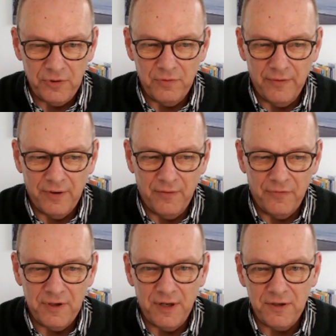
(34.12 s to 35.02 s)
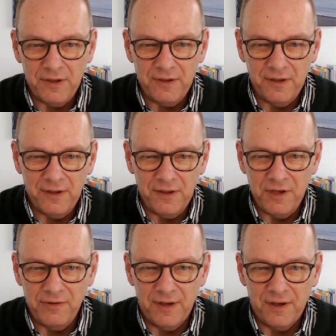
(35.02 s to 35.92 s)
to our conversation,
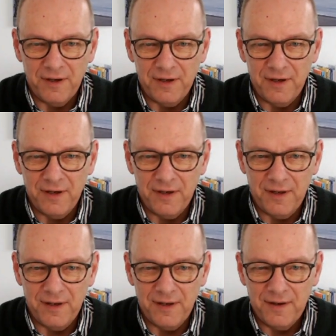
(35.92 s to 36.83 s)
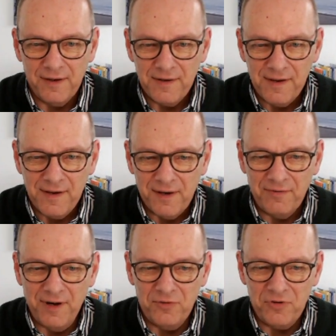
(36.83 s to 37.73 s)
Jerry. And
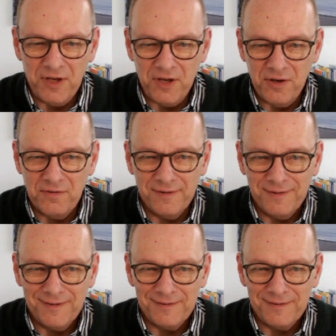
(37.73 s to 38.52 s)
great to see you.